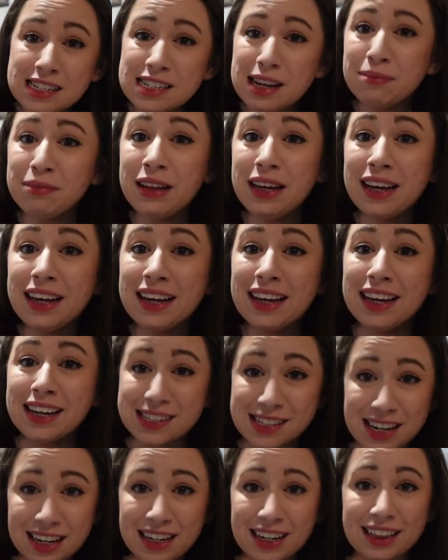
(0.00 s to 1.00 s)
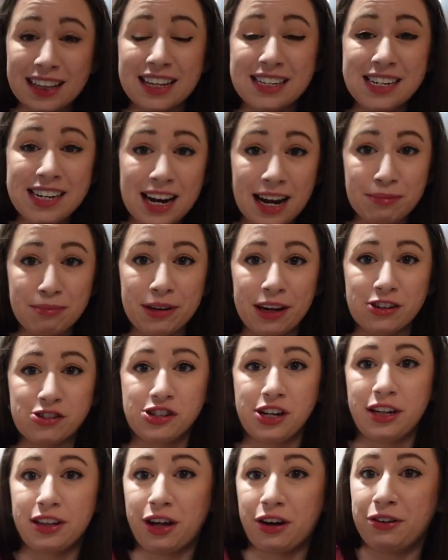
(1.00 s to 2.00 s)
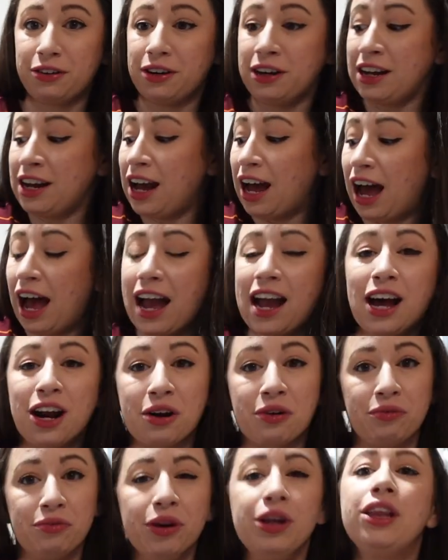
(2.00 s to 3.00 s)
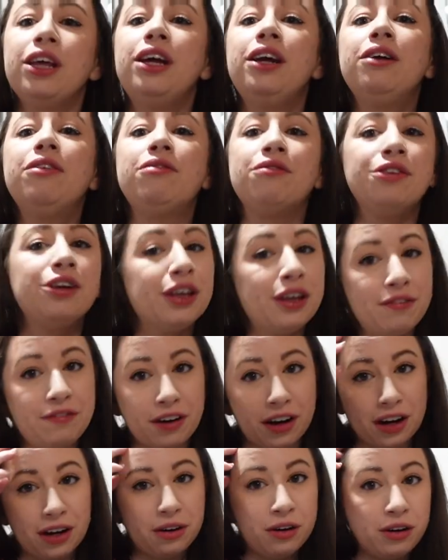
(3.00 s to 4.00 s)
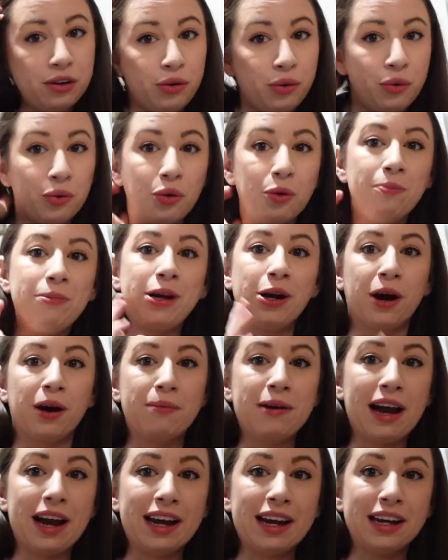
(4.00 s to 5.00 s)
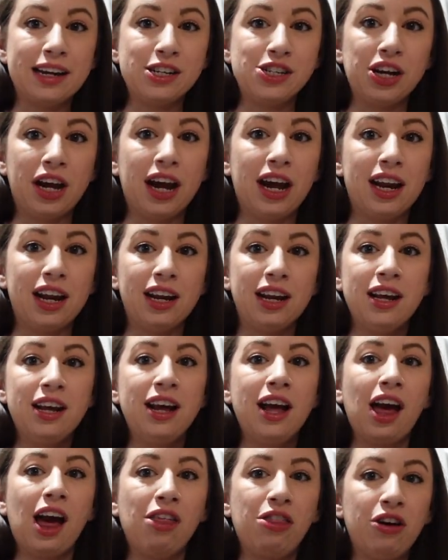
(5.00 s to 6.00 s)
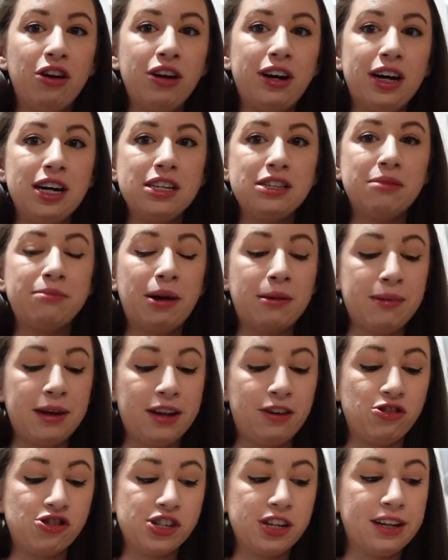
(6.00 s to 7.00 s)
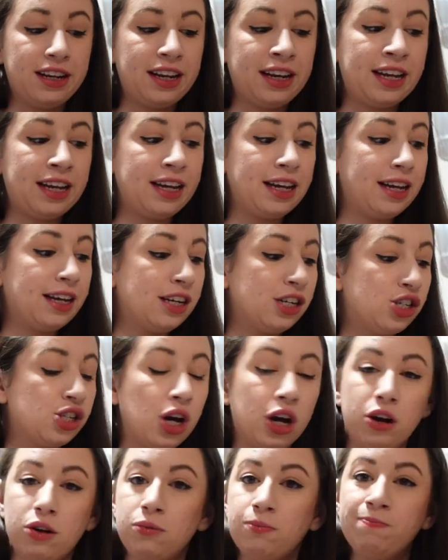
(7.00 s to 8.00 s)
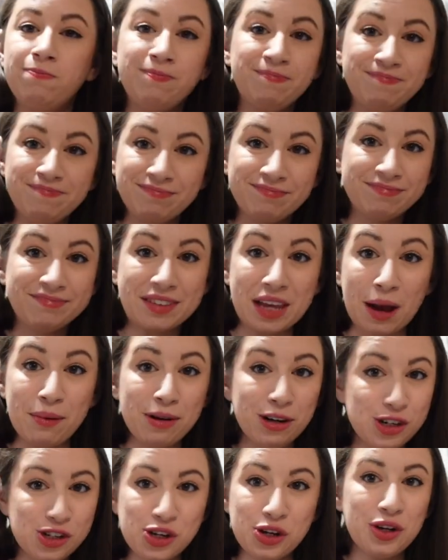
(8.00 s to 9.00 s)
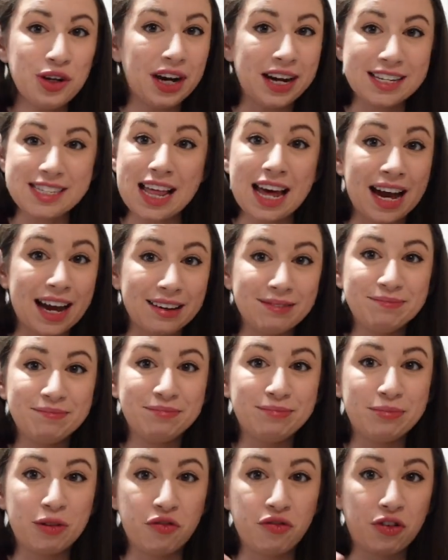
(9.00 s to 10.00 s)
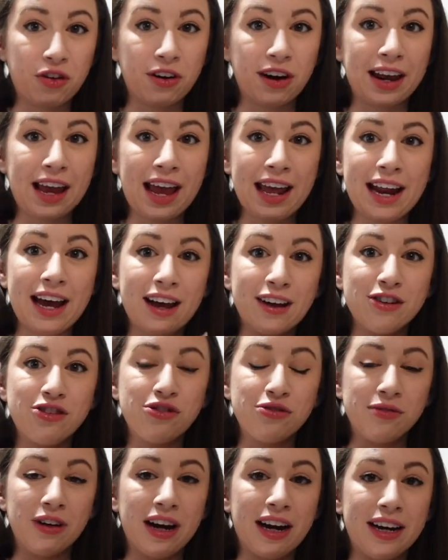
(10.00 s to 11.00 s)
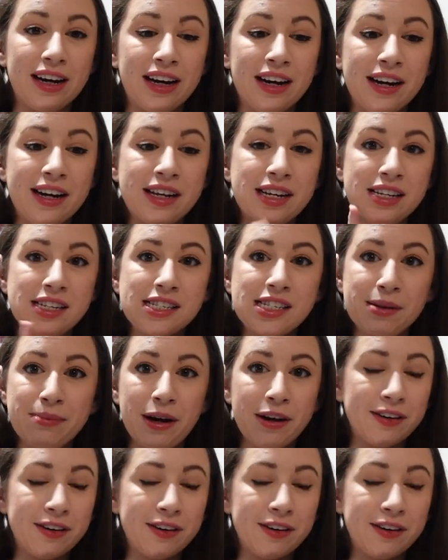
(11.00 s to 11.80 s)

Something exciting that did happen yesterday, though, I got a really, really fun, cool P R package, and I thought you guys might be interested in it, so I'm gonna show you guys that before I head out to run some